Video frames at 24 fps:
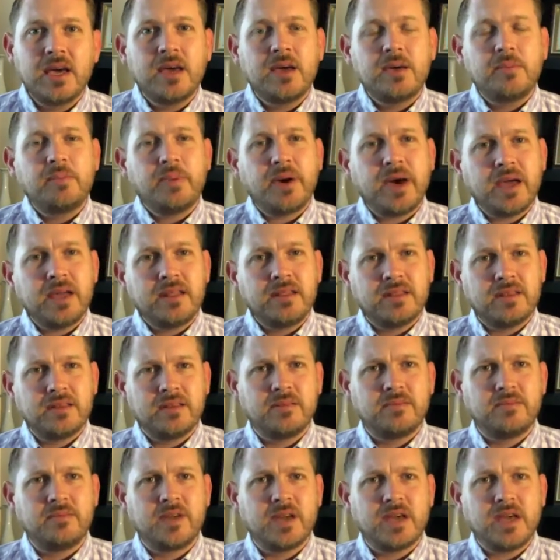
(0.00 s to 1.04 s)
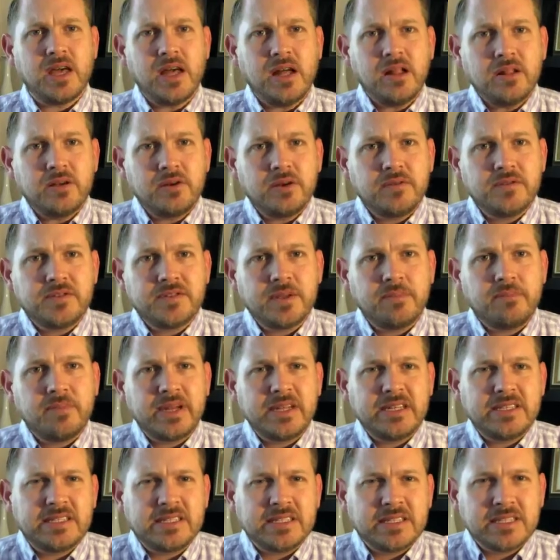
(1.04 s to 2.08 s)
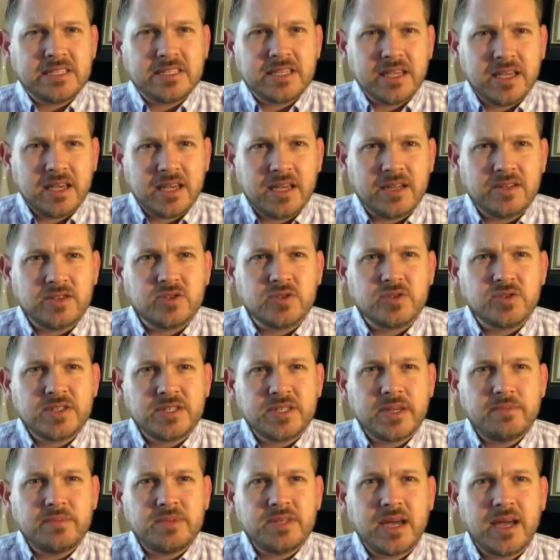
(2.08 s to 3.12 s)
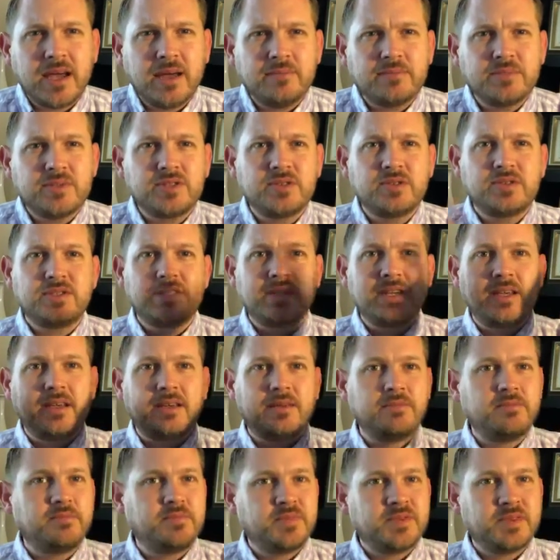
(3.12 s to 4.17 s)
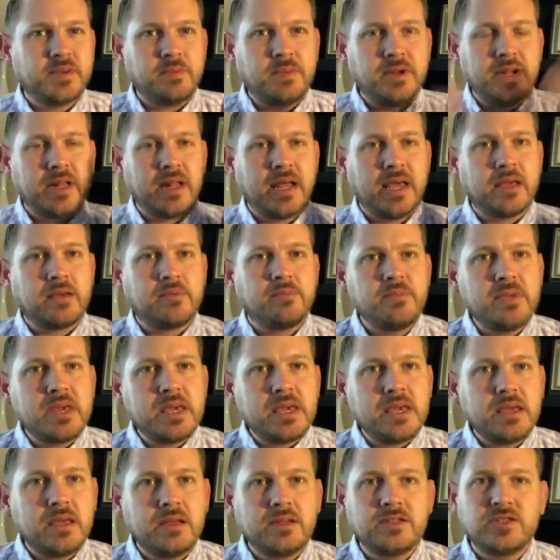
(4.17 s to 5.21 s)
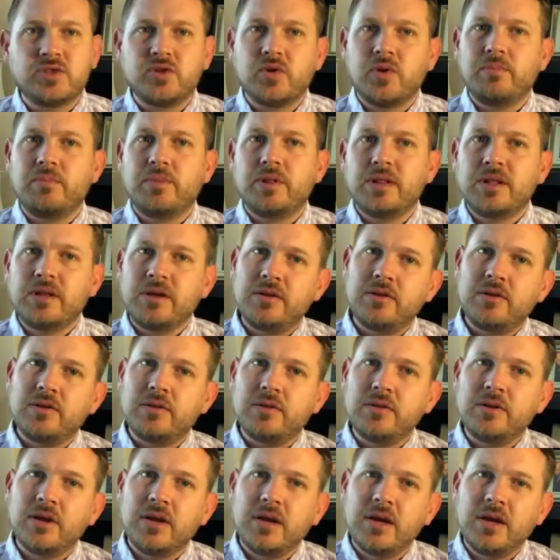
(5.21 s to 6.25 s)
by the color of somebody's skin. So sometimes you see somebody like me, so I'm a little